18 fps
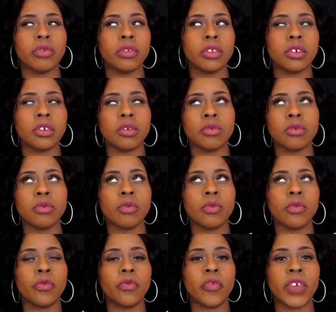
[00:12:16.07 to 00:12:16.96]

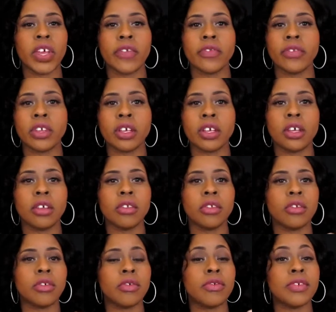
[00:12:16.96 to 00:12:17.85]

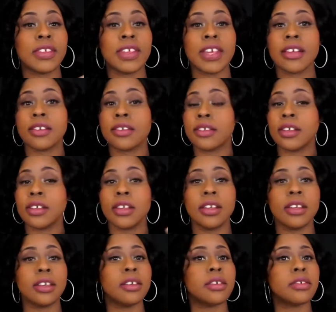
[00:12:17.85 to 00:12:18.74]

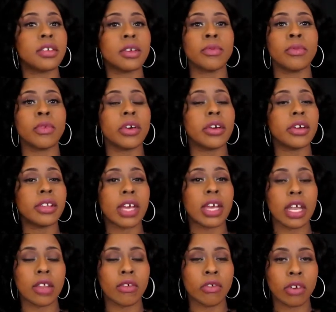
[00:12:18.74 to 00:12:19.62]
$2.60, somewhere in
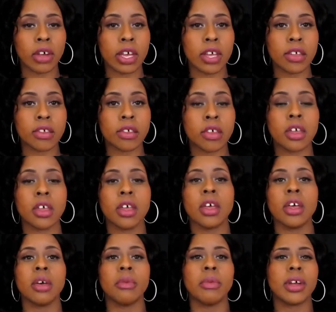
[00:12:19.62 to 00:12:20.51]
that range.
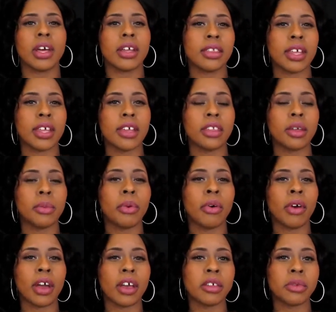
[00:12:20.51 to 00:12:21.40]
But I think the
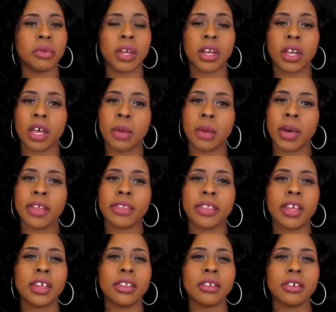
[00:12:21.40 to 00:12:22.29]
price went up. I
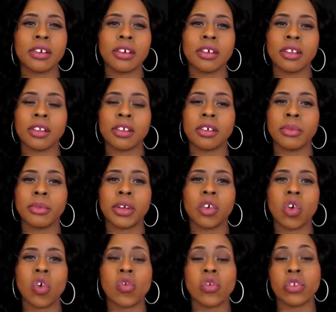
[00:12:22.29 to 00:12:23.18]
think they're a little bit
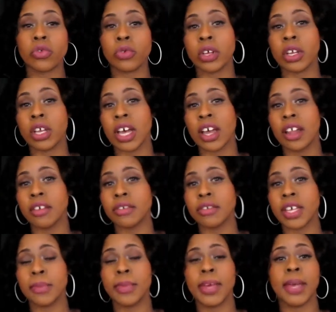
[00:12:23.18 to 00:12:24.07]
over $3.
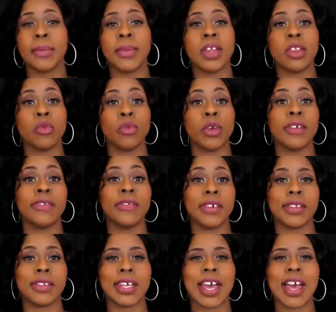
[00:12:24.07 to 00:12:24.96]
They may be
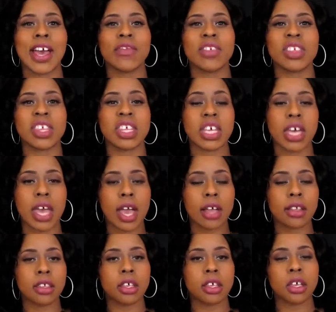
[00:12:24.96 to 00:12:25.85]
$3.50. I haven't
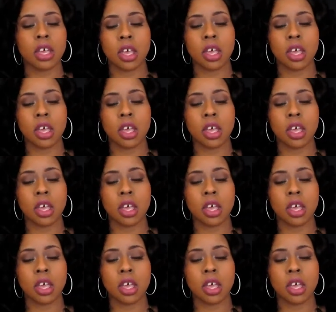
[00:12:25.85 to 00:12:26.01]
checked,